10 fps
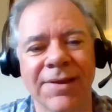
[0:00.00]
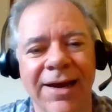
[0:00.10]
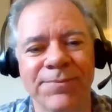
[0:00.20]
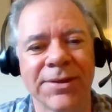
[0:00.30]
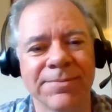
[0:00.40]

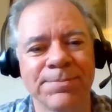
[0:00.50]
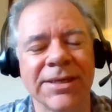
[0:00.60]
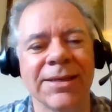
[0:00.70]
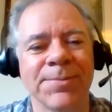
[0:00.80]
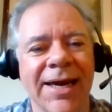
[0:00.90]
I've been
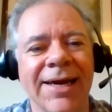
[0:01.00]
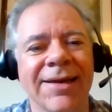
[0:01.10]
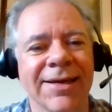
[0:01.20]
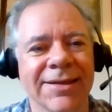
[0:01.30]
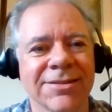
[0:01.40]
beating my
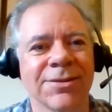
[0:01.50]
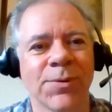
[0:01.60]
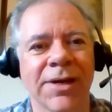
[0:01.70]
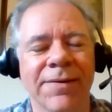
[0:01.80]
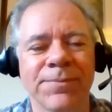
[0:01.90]
head against the
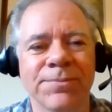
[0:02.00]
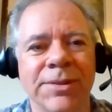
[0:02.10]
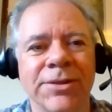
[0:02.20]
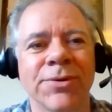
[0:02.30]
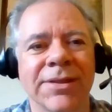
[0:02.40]
way I've
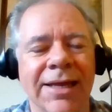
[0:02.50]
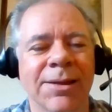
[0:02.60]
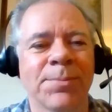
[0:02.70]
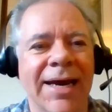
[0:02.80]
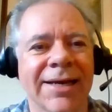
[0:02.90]
been doing that in
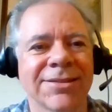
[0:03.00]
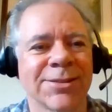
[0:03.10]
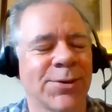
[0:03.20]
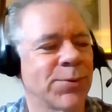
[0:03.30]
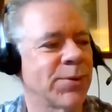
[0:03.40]
the
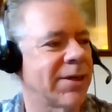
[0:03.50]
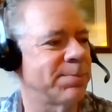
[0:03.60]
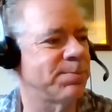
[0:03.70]
past. So